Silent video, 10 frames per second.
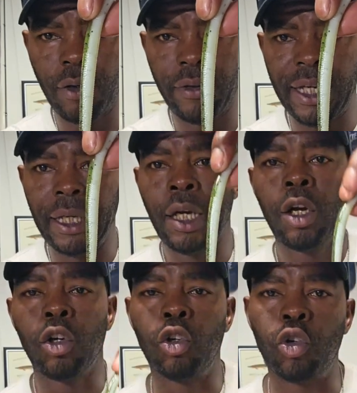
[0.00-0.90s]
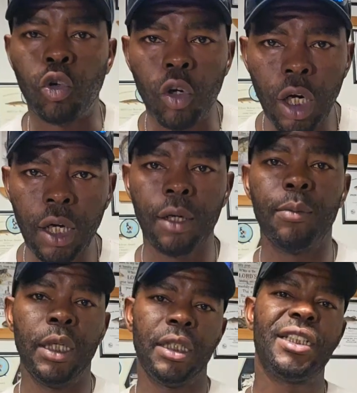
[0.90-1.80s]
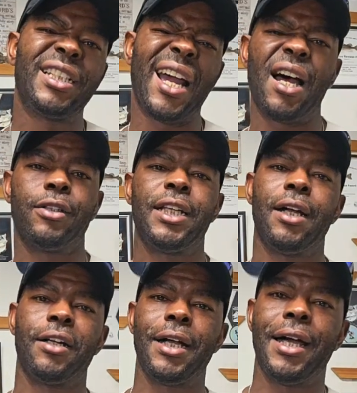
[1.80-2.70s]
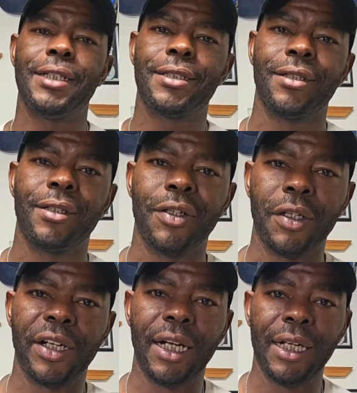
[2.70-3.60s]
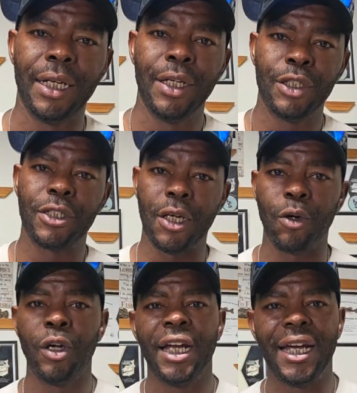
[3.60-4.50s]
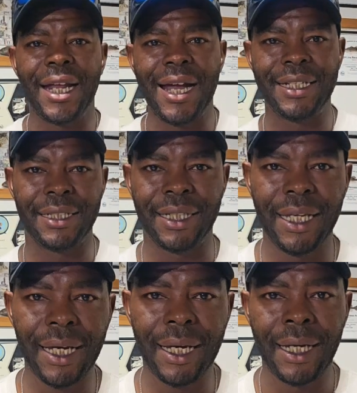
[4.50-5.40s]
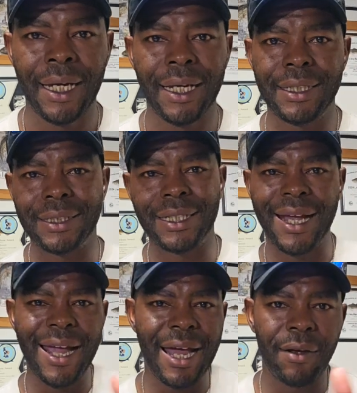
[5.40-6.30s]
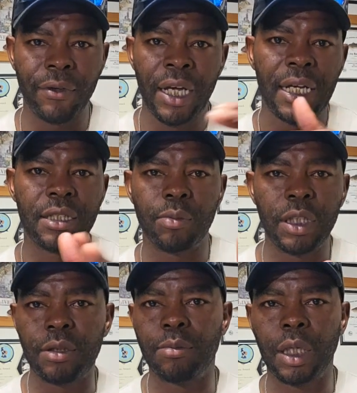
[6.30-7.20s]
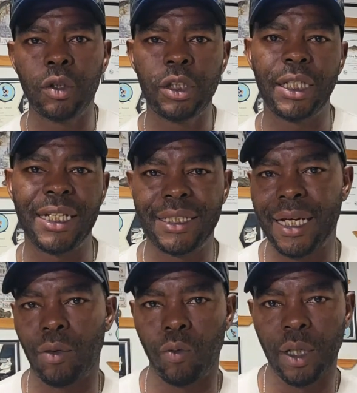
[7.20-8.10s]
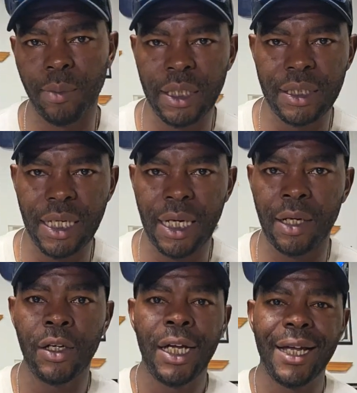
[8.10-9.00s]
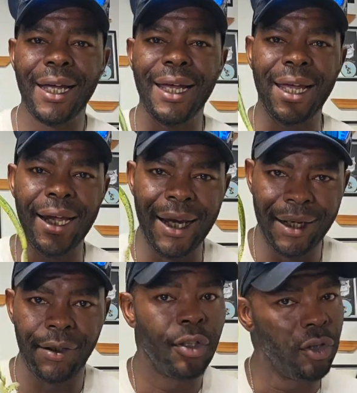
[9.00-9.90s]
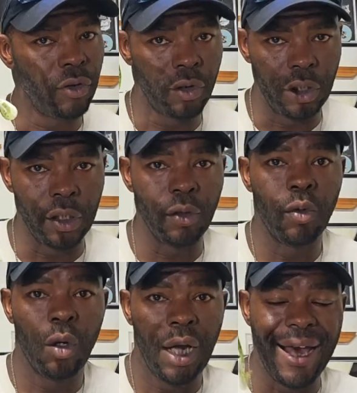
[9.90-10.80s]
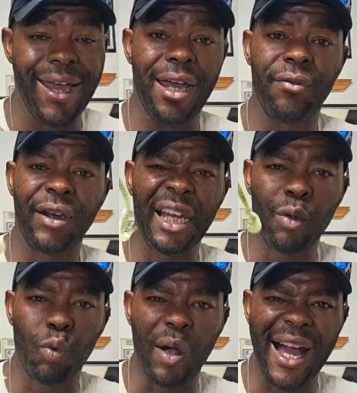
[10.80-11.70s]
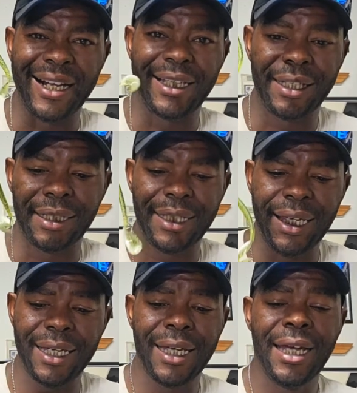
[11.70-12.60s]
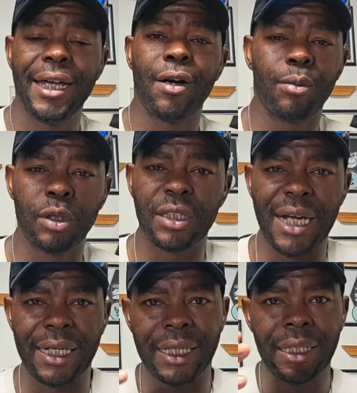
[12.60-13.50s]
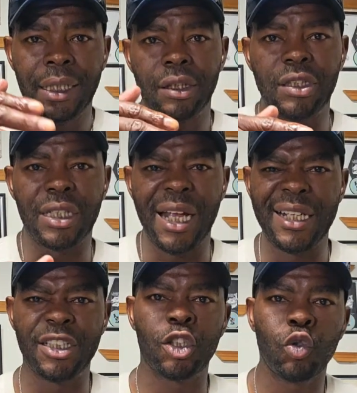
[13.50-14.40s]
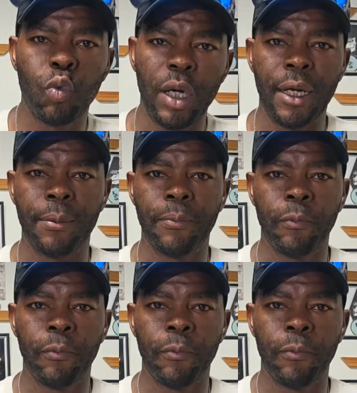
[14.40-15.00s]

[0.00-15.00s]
of a grub style tail, guys. All right. So it has a kick. It doesn't have as much motion as that ribbon tail. And you do have a wagging kick, almost like a slight swim